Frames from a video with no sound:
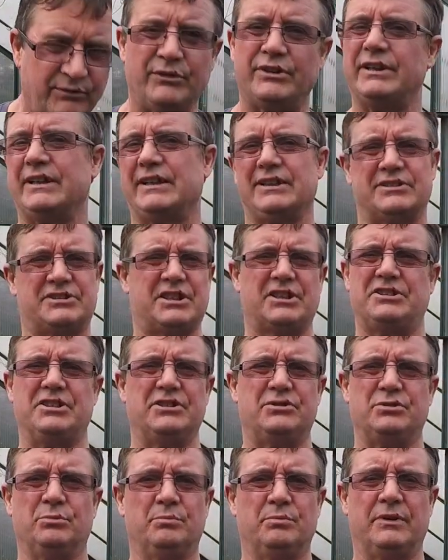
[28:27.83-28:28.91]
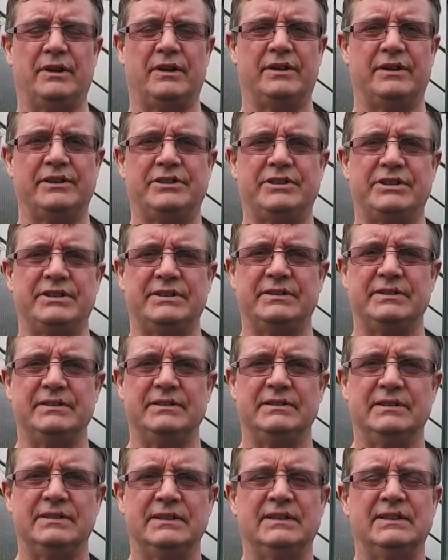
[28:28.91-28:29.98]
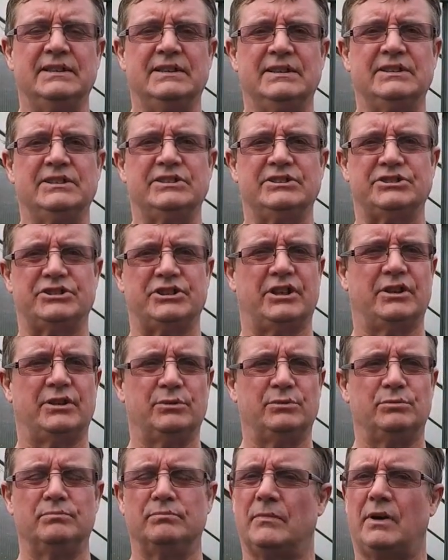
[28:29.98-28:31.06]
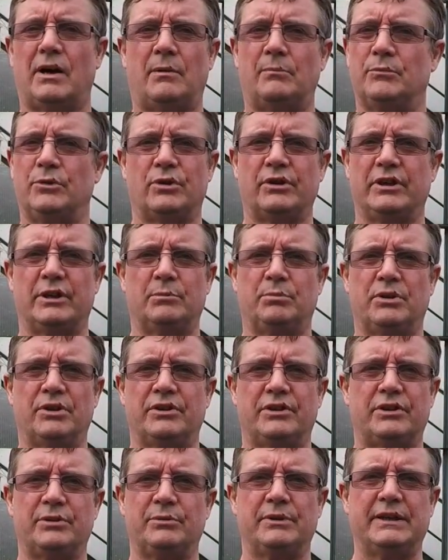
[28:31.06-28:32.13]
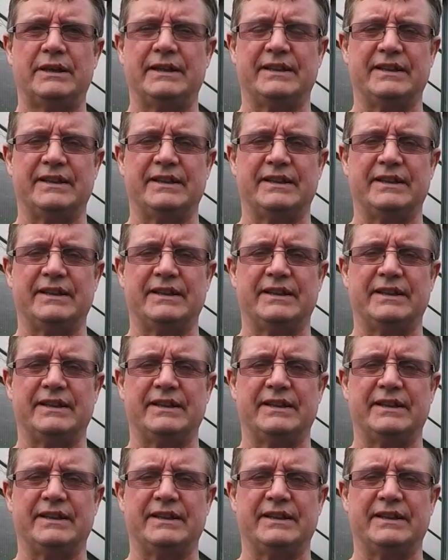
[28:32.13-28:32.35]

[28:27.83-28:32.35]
think I set it up right, so I'm not going to bother doing it